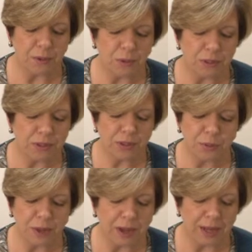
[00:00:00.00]
were all so
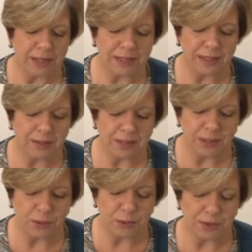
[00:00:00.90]
kind and
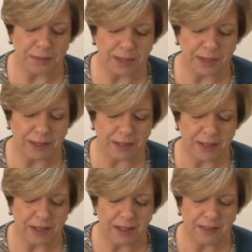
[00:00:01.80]
loving toward me.
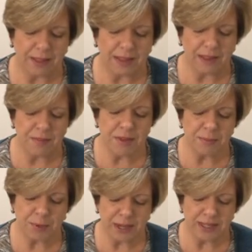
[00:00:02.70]
They gave me a
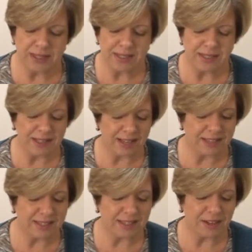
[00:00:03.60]
pregnancy
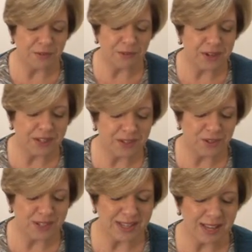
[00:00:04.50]
test and a free
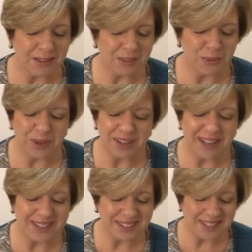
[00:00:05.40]
ultrasound where I
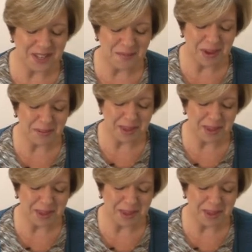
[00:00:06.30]
got to see my